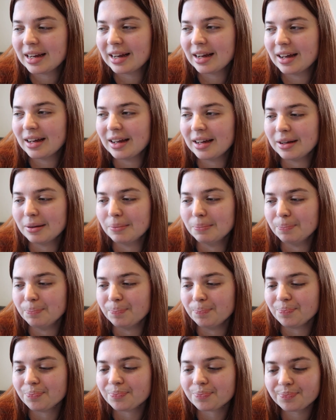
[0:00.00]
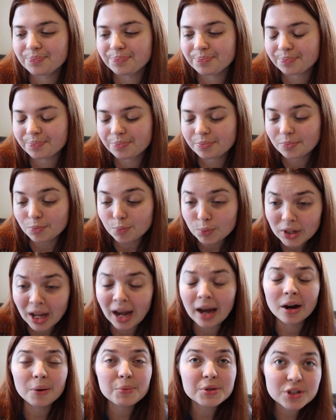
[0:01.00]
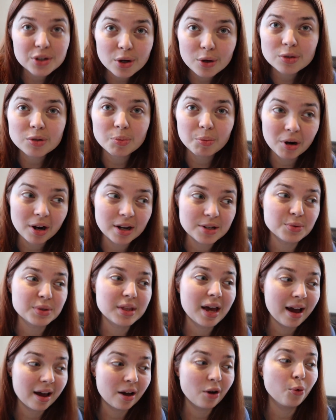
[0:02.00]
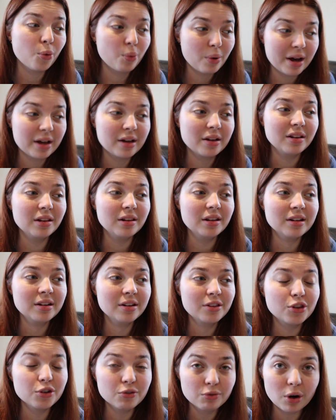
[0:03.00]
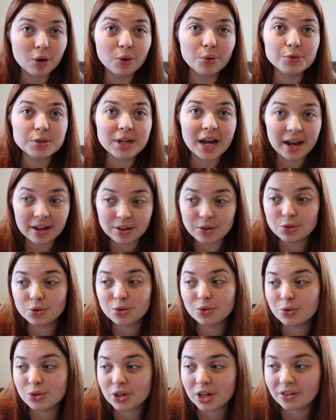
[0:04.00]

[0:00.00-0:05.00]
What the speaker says: And I was so surprised with how well the Rolls handled.